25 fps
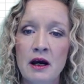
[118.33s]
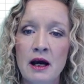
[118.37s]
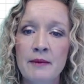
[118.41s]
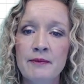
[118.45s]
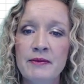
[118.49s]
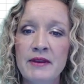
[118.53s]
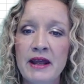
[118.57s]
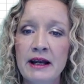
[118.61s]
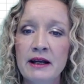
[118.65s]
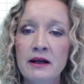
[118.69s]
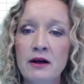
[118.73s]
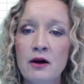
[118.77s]

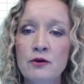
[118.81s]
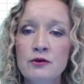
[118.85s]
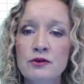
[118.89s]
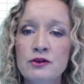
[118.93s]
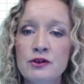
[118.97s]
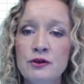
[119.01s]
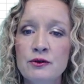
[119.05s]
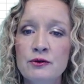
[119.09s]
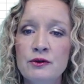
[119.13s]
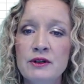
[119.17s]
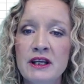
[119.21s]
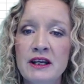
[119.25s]
I'm then going
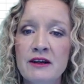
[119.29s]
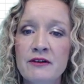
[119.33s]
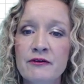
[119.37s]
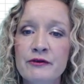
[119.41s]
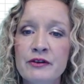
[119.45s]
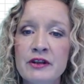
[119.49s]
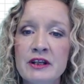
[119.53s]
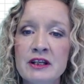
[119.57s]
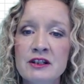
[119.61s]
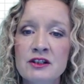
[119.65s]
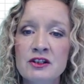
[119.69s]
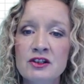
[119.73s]
to
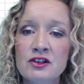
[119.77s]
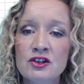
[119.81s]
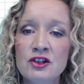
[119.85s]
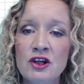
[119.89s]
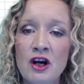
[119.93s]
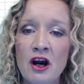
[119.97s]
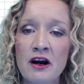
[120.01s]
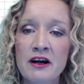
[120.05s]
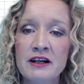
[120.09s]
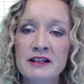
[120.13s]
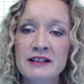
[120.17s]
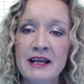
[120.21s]
give this
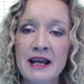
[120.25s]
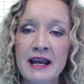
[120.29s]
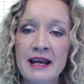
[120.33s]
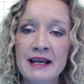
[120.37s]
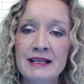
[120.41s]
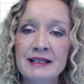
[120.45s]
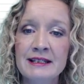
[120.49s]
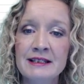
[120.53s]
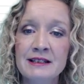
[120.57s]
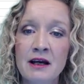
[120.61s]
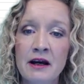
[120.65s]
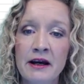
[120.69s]
chart
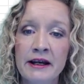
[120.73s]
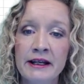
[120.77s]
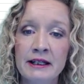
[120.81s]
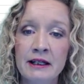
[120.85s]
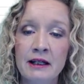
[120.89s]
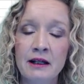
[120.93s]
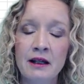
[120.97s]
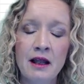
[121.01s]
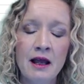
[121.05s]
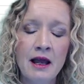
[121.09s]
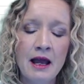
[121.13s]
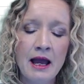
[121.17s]
a
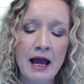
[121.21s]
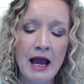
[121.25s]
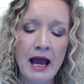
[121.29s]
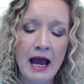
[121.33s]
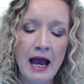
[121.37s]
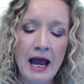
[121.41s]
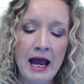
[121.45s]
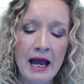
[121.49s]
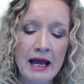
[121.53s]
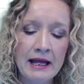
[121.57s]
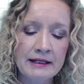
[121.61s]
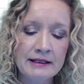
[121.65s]
title
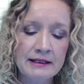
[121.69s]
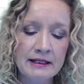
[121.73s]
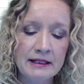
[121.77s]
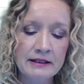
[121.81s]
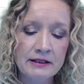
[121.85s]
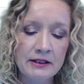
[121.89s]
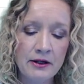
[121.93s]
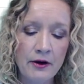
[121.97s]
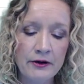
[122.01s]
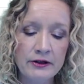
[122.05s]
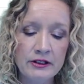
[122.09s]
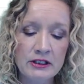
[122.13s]
and
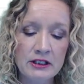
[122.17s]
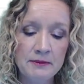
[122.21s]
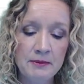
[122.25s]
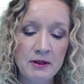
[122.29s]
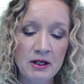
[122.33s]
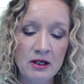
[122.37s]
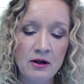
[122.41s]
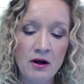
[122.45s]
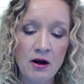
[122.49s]
it's going to be